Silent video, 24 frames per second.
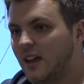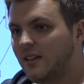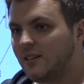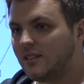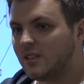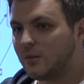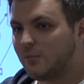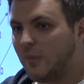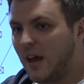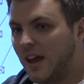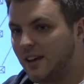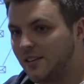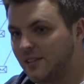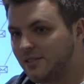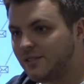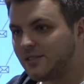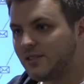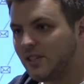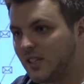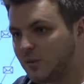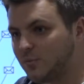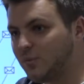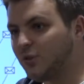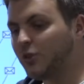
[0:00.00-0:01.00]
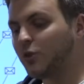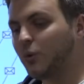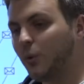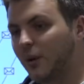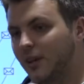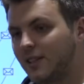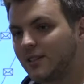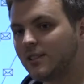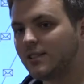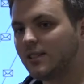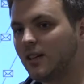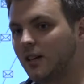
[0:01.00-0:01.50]
dependencies
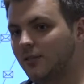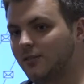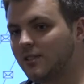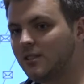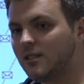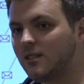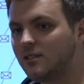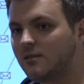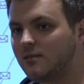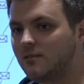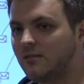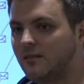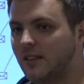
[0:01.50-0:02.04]
between services.